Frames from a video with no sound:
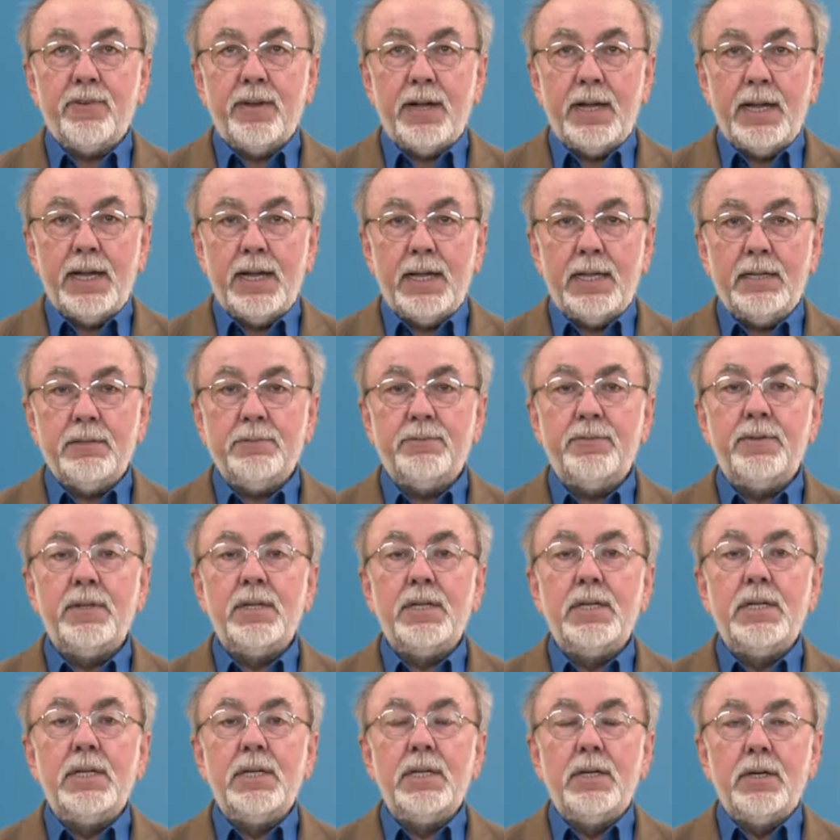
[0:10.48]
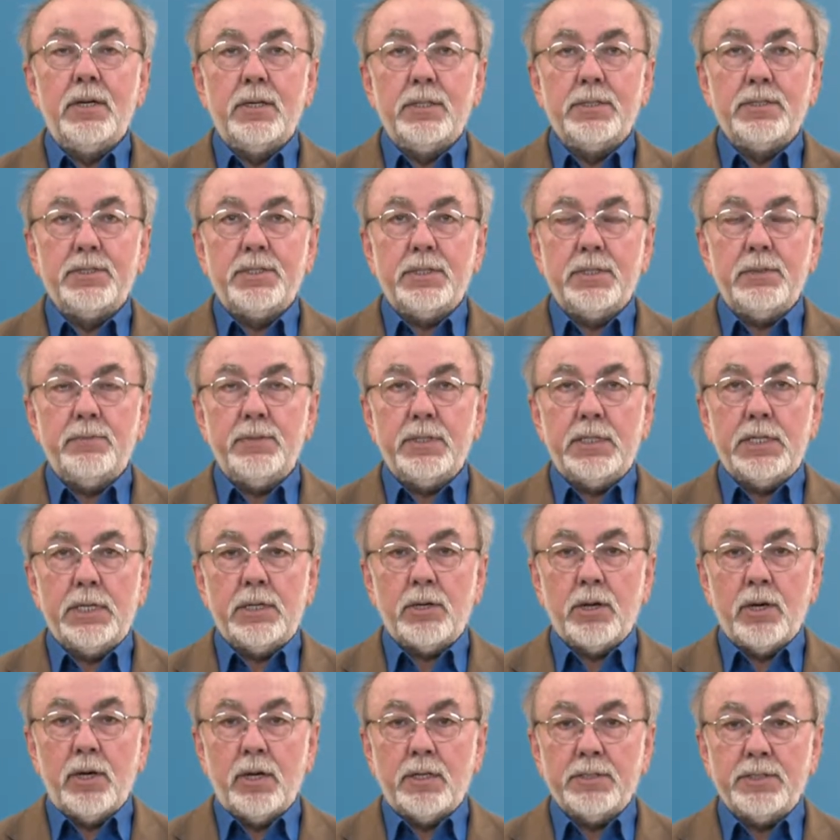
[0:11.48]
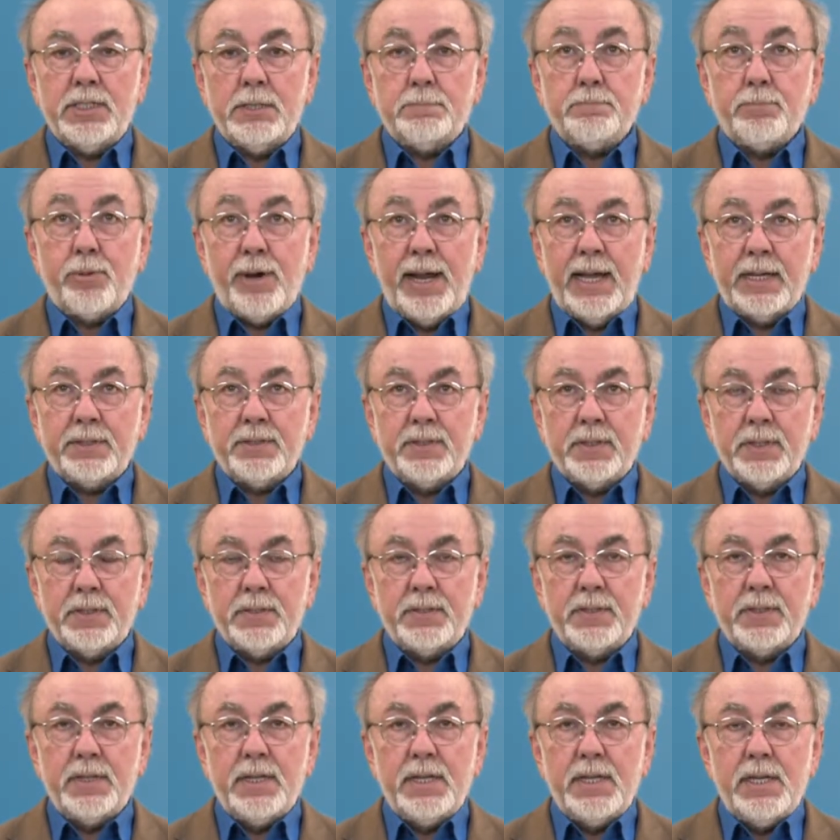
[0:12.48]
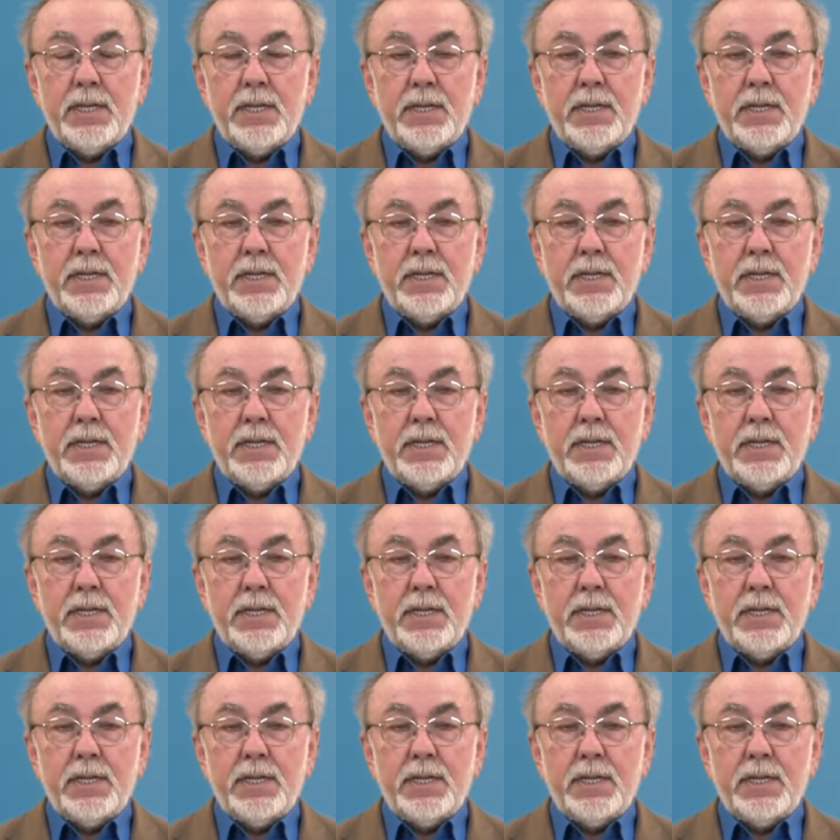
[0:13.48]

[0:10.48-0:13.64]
5 on civic ecology praxis.